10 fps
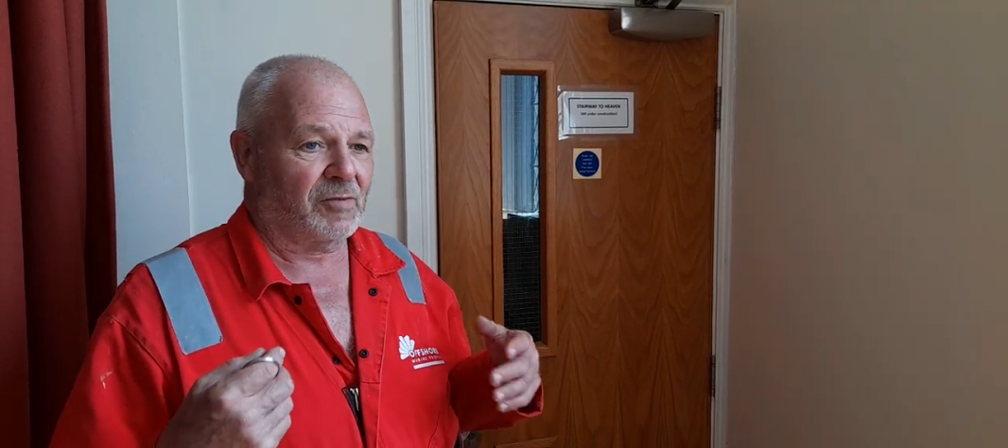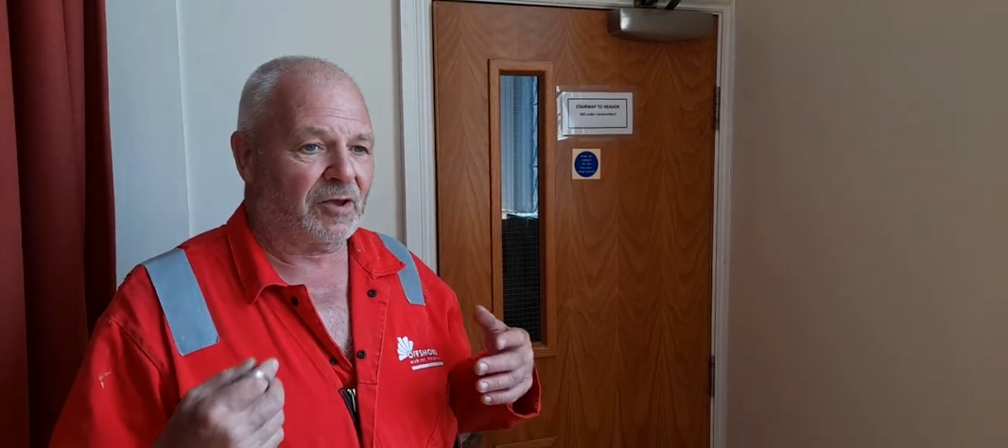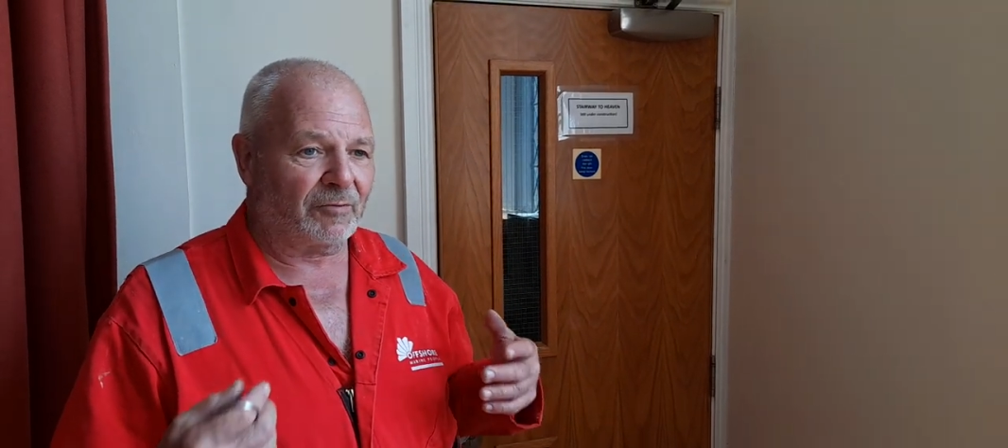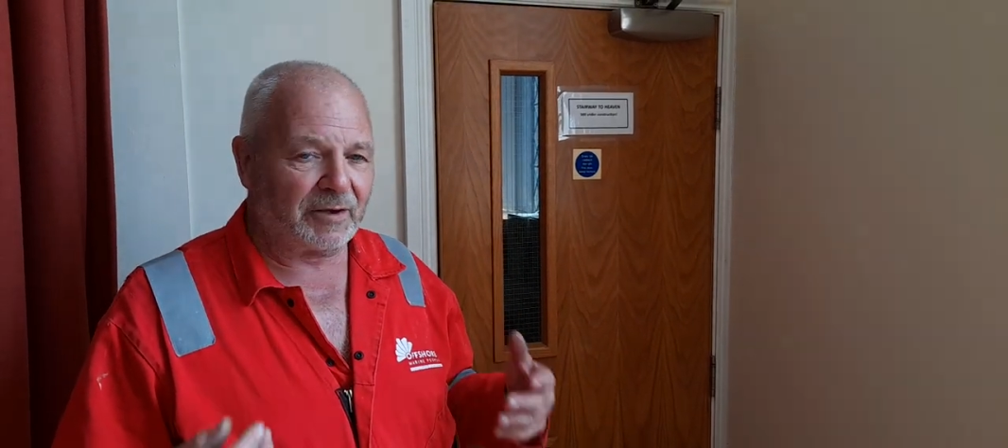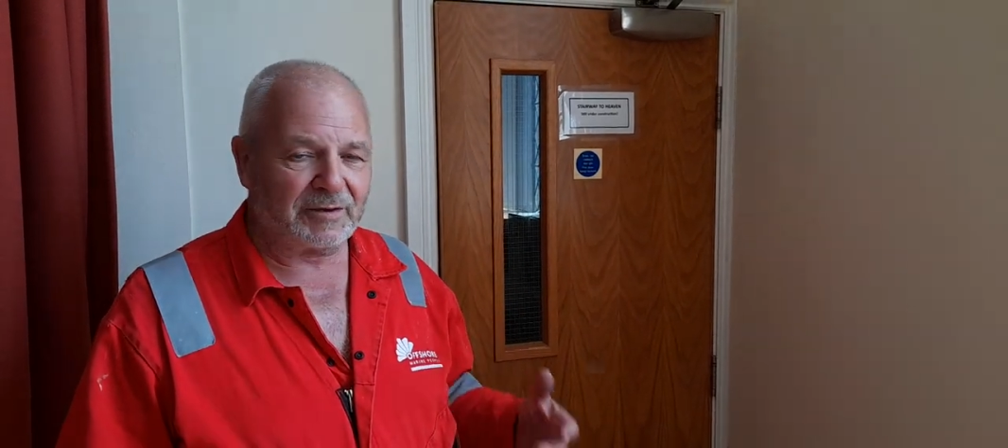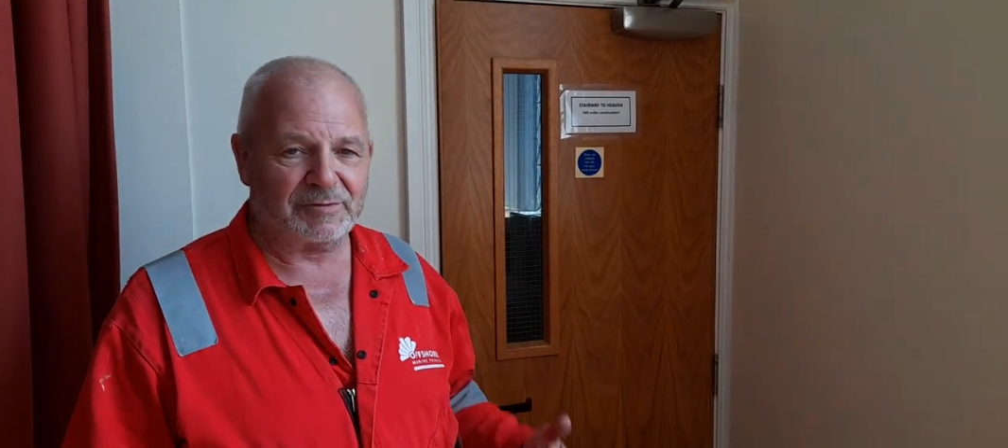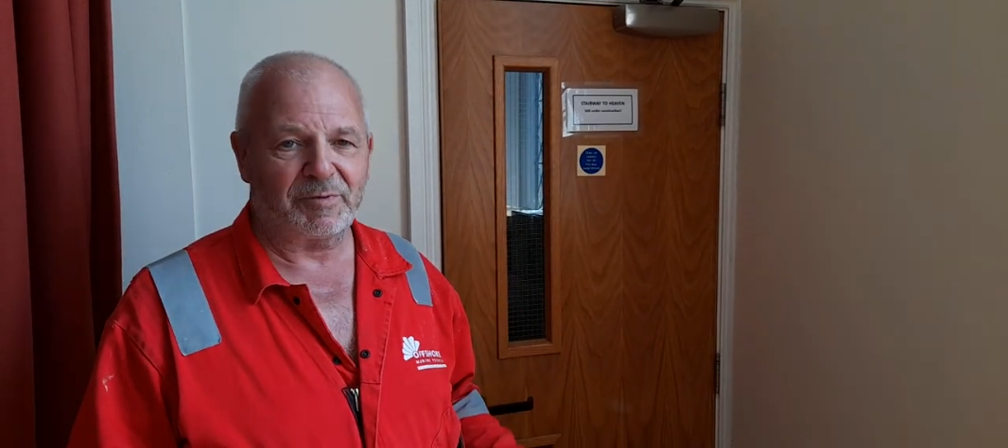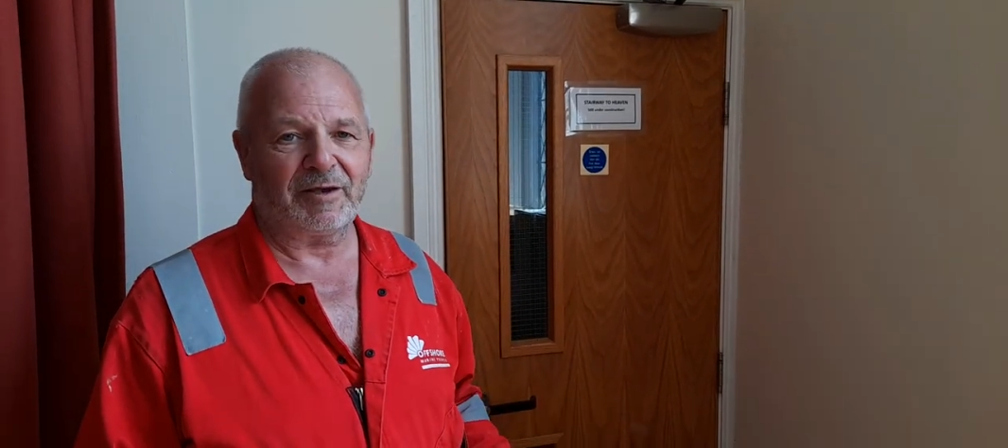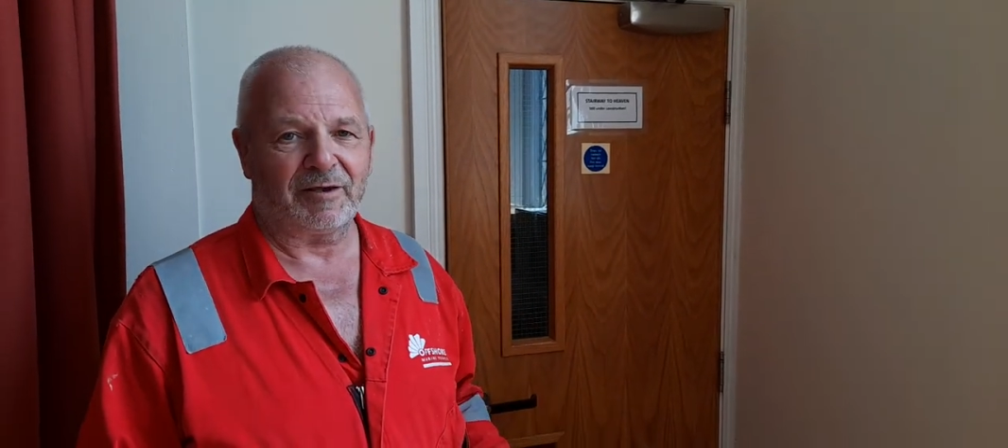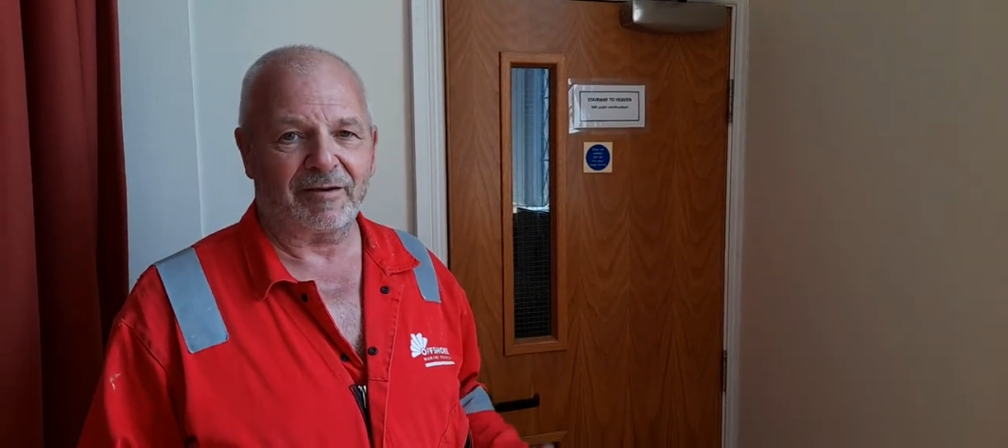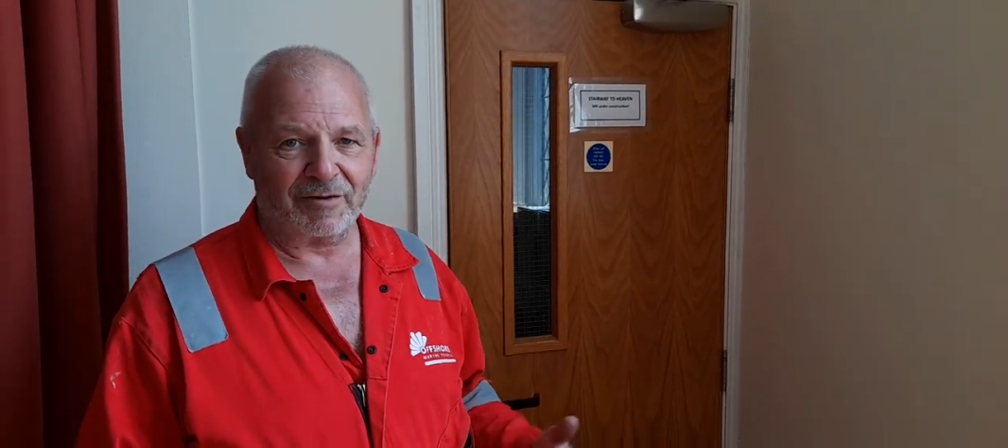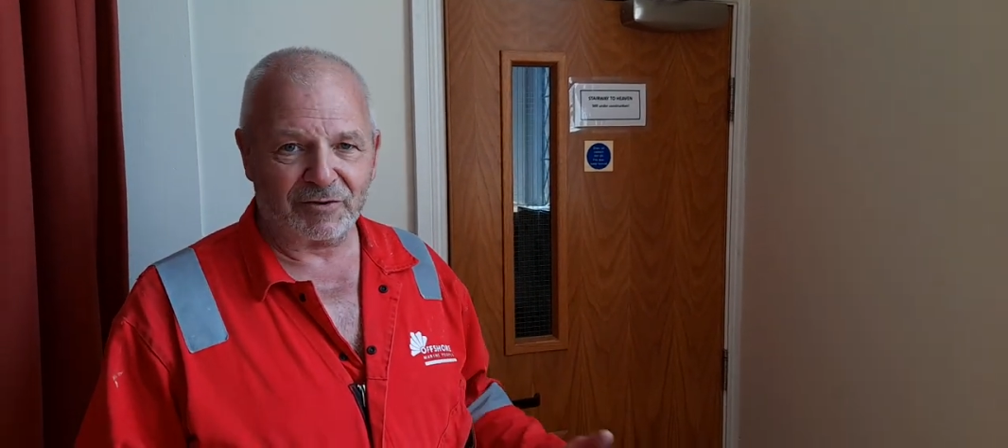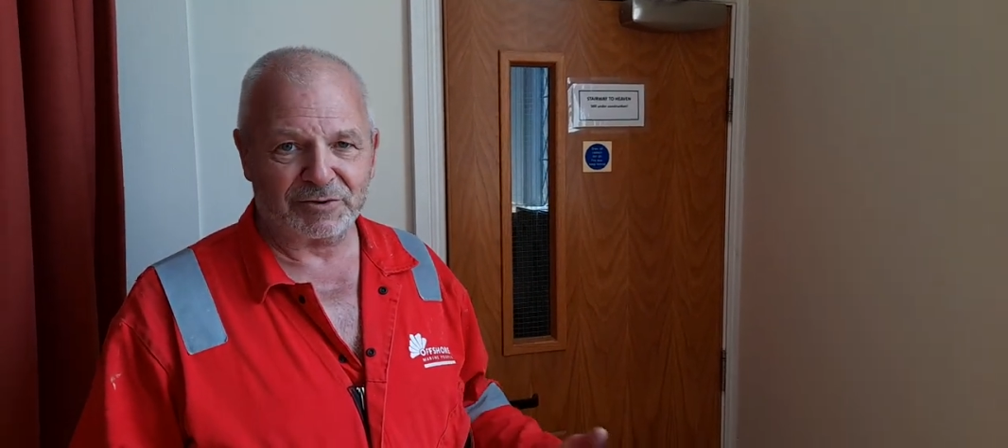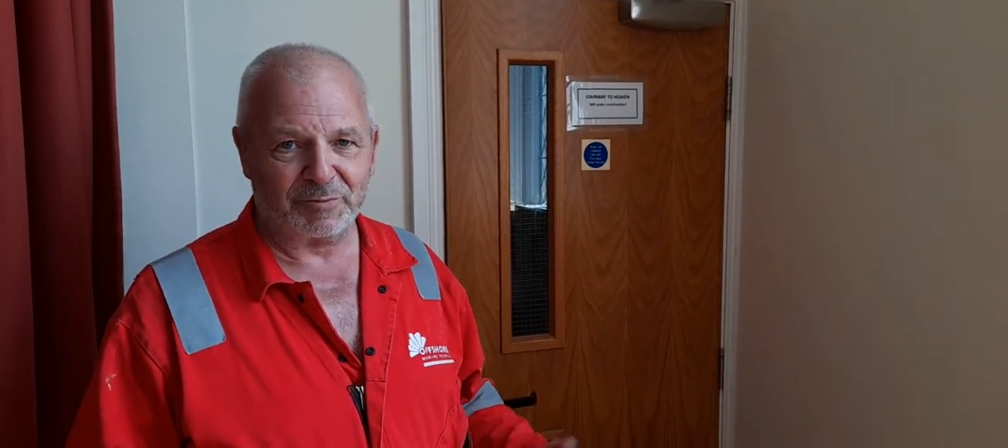coming into being, us